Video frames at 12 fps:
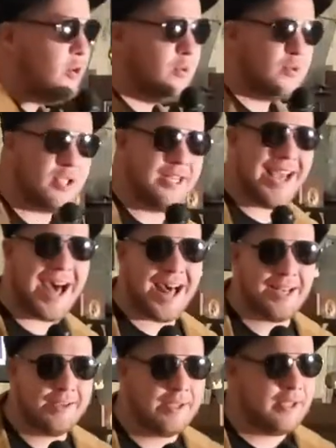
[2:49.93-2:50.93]
who's
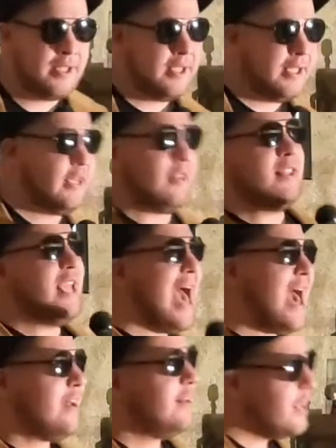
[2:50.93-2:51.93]
not getting the
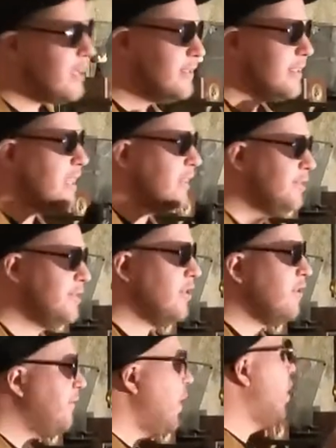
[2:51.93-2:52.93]
accolades they
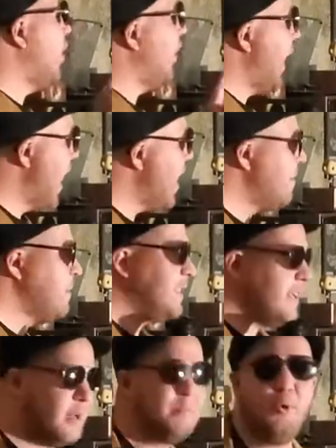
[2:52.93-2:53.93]
deserve are
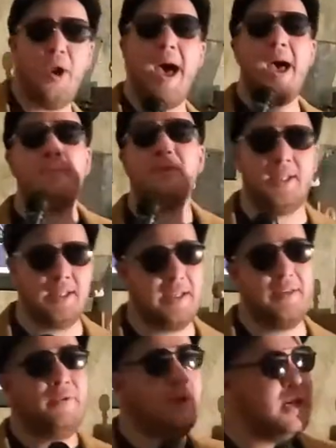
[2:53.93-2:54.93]
Amazon Prime
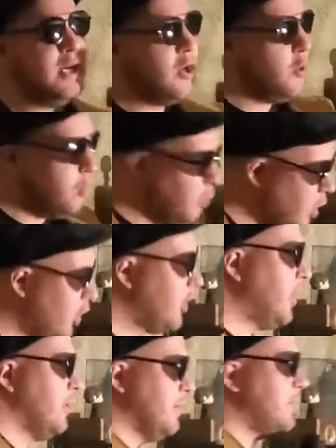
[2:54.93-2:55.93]
delivery
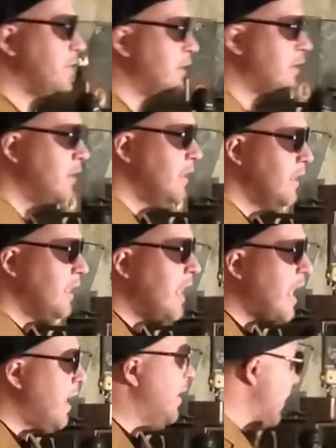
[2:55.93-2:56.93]
workers.
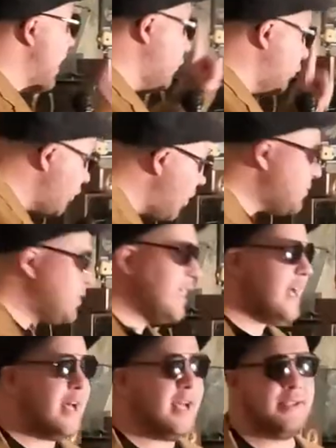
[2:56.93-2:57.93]
Yeah, now those
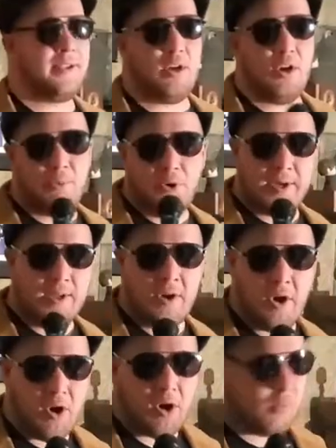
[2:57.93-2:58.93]
guys are putting in the
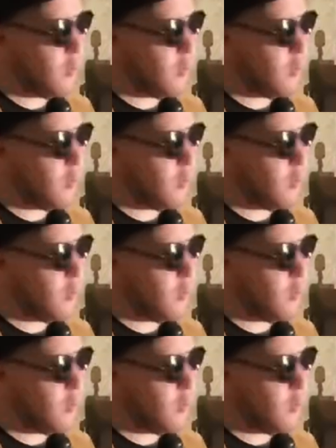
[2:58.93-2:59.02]
hard